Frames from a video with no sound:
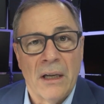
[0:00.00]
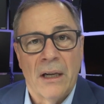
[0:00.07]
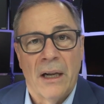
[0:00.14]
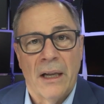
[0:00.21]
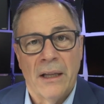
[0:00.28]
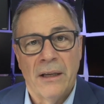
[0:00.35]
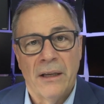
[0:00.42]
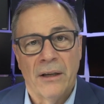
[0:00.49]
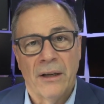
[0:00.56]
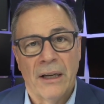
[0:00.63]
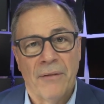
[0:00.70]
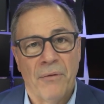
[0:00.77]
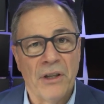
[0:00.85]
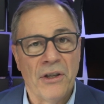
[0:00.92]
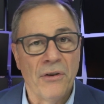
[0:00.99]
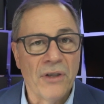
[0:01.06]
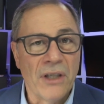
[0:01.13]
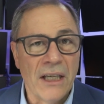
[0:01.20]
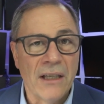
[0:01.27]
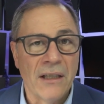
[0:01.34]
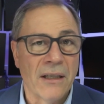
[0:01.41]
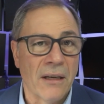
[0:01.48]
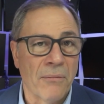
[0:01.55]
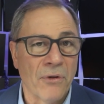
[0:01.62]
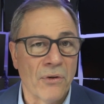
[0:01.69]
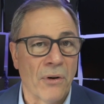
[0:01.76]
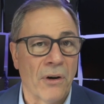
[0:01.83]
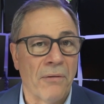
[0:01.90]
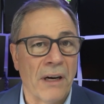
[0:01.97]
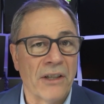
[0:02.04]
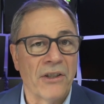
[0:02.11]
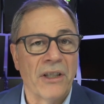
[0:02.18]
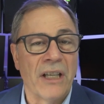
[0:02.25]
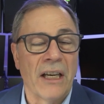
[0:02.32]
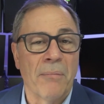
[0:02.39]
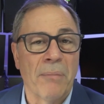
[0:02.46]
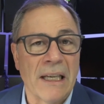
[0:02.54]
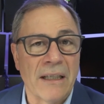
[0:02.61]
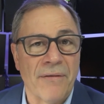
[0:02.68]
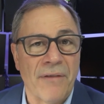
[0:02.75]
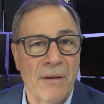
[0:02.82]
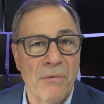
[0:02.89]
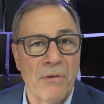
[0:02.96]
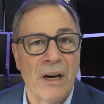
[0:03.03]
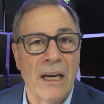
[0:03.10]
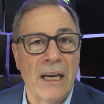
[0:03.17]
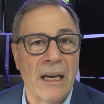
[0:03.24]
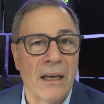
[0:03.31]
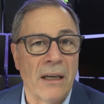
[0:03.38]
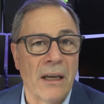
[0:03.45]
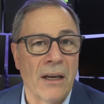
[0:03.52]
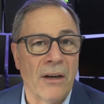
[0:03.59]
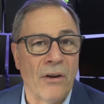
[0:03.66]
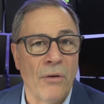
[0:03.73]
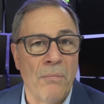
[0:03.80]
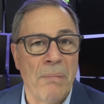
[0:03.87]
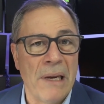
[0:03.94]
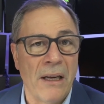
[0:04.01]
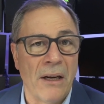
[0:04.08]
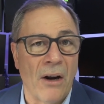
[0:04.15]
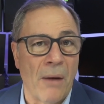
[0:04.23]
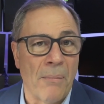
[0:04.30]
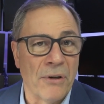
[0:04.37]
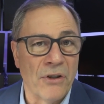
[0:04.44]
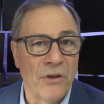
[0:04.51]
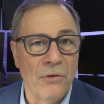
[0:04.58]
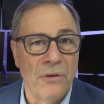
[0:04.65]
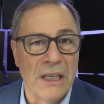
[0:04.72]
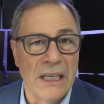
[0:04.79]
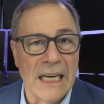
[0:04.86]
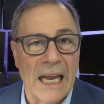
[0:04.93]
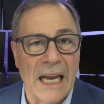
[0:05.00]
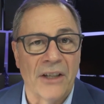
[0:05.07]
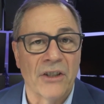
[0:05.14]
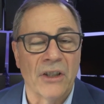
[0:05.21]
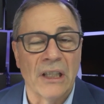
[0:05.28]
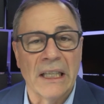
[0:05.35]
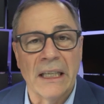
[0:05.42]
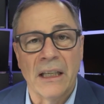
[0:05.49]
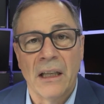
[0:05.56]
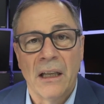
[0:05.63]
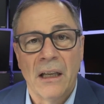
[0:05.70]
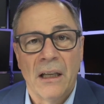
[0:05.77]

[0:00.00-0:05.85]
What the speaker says: if we do see some sort of correction taking place in February, it could be an opportunity to actually